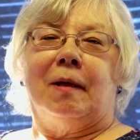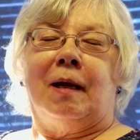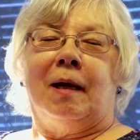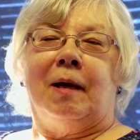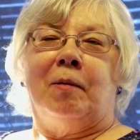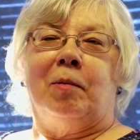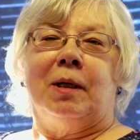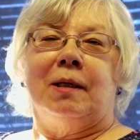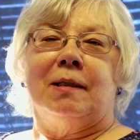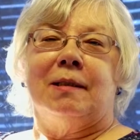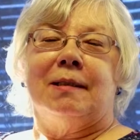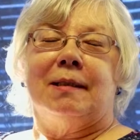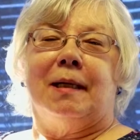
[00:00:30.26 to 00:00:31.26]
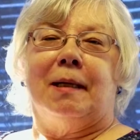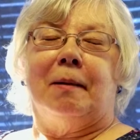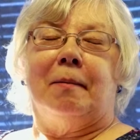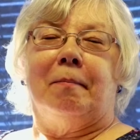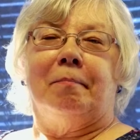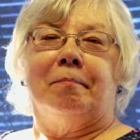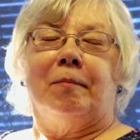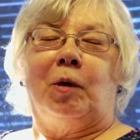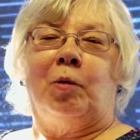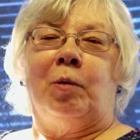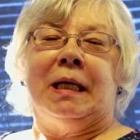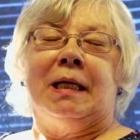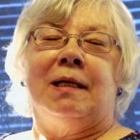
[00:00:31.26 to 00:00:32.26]
I was
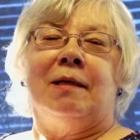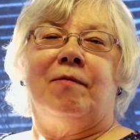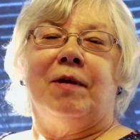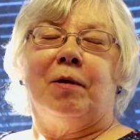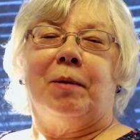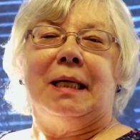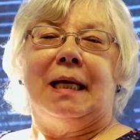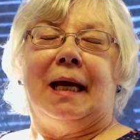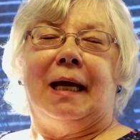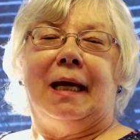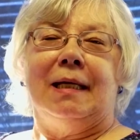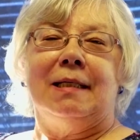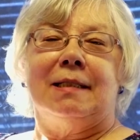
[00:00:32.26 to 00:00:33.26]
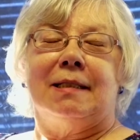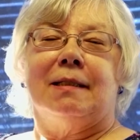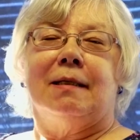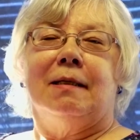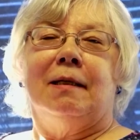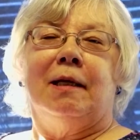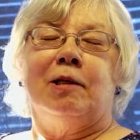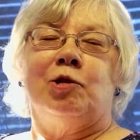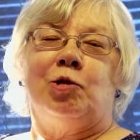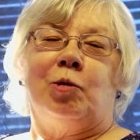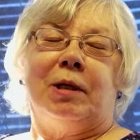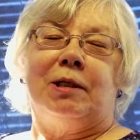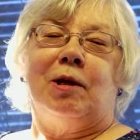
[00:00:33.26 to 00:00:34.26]
greeted very nice.
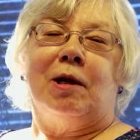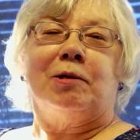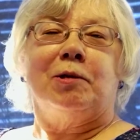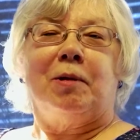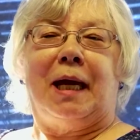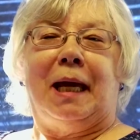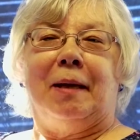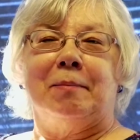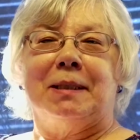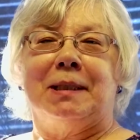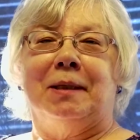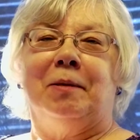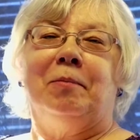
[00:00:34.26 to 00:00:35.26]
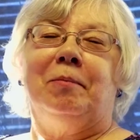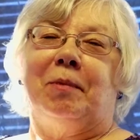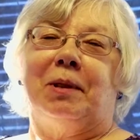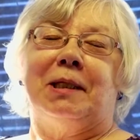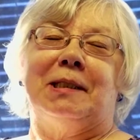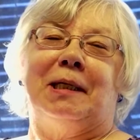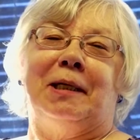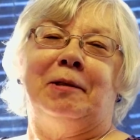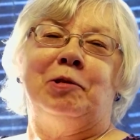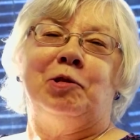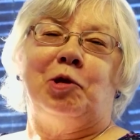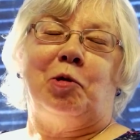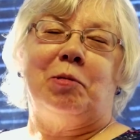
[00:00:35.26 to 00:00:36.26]
Enjoyed Dr. Kamson with his little
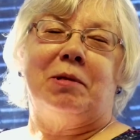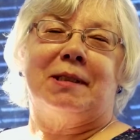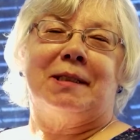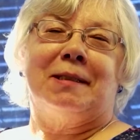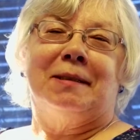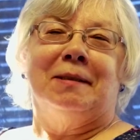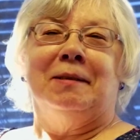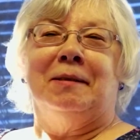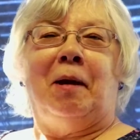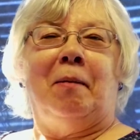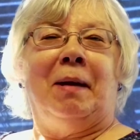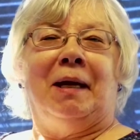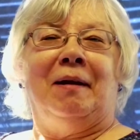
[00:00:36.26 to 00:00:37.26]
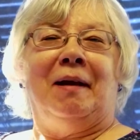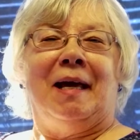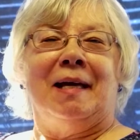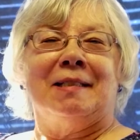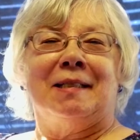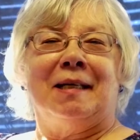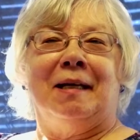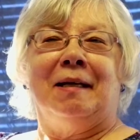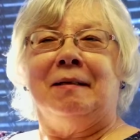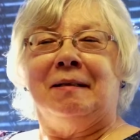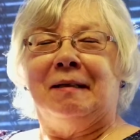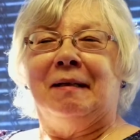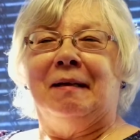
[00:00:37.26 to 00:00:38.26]
jokes about Alaska.
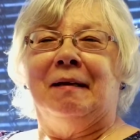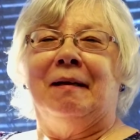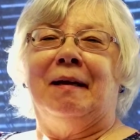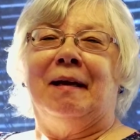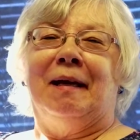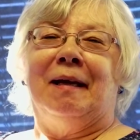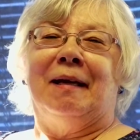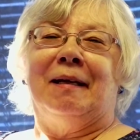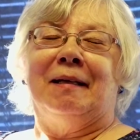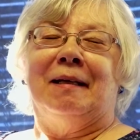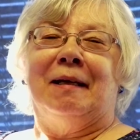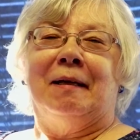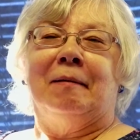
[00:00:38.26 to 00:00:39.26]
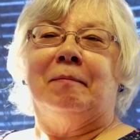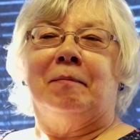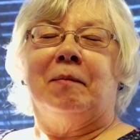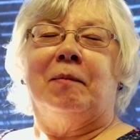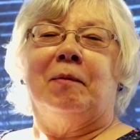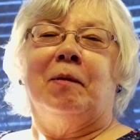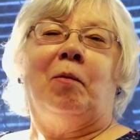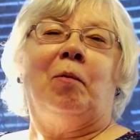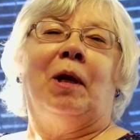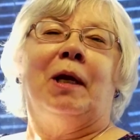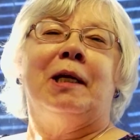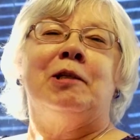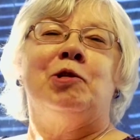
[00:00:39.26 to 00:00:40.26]
And
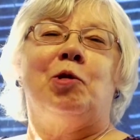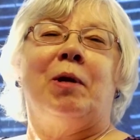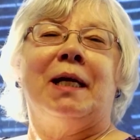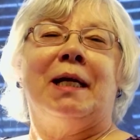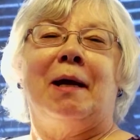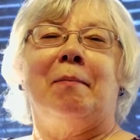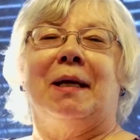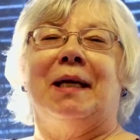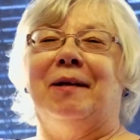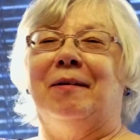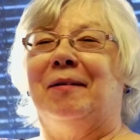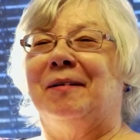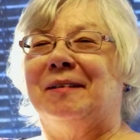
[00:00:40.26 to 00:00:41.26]
really enjoy coming here.